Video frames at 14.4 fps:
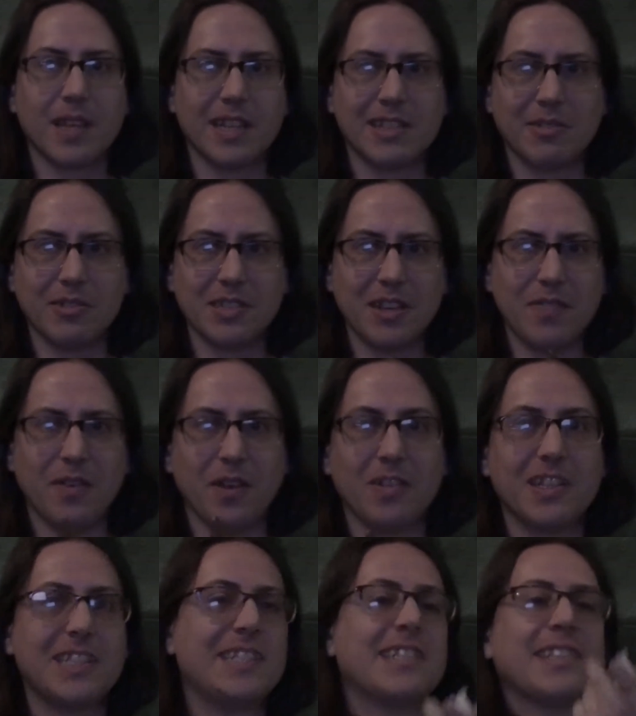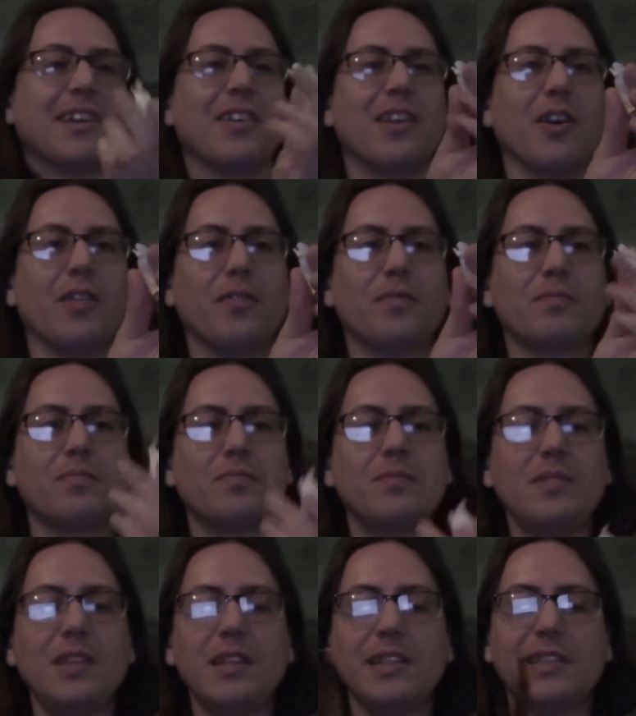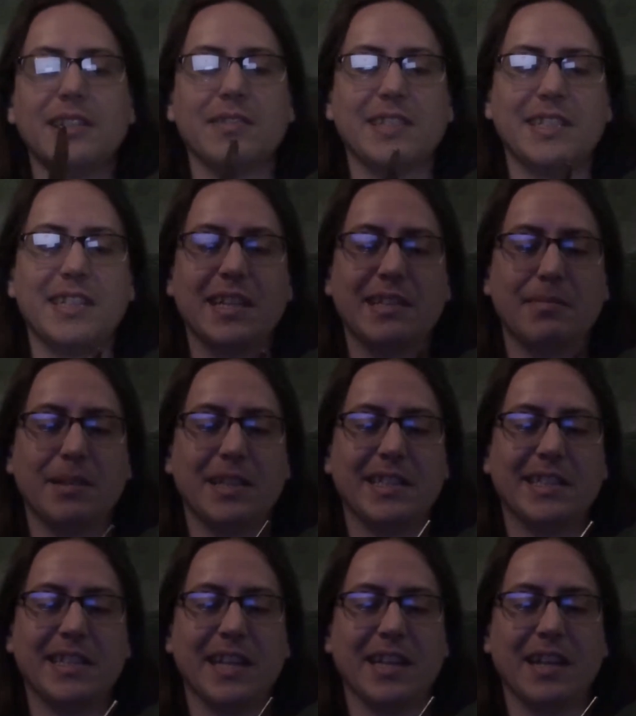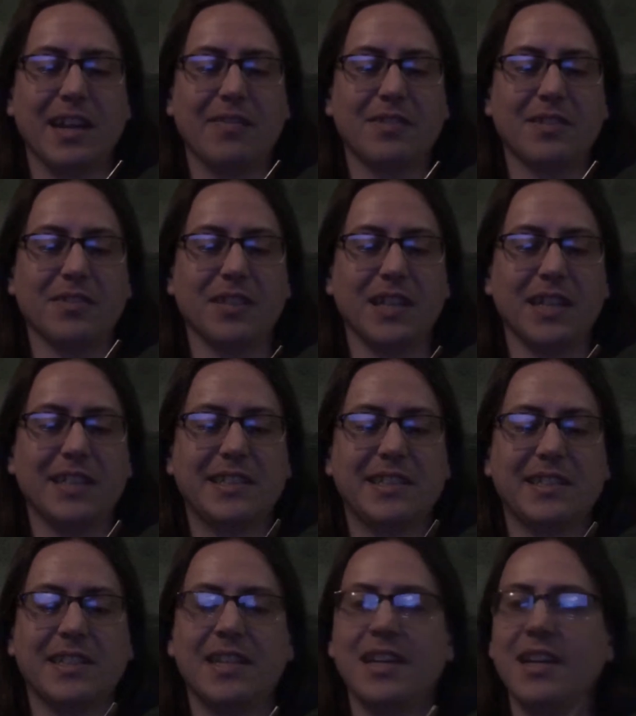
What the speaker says: The autofocus is slightly off, so obviously there's a bit of skin left on this.